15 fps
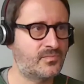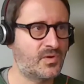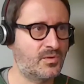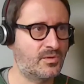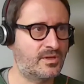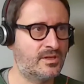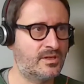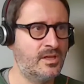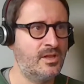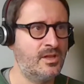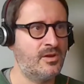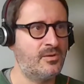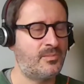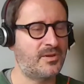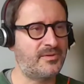Okay,
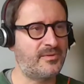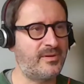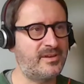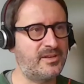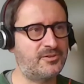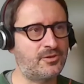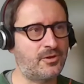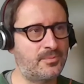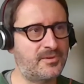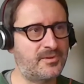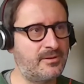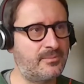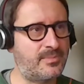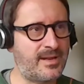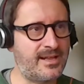but the any top
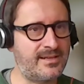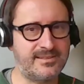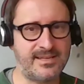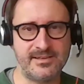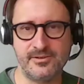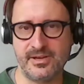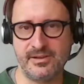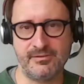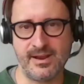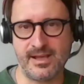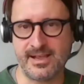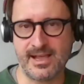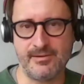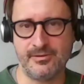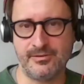tier plan, then you give
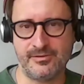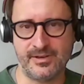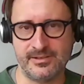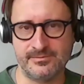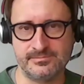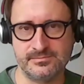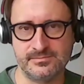like everything.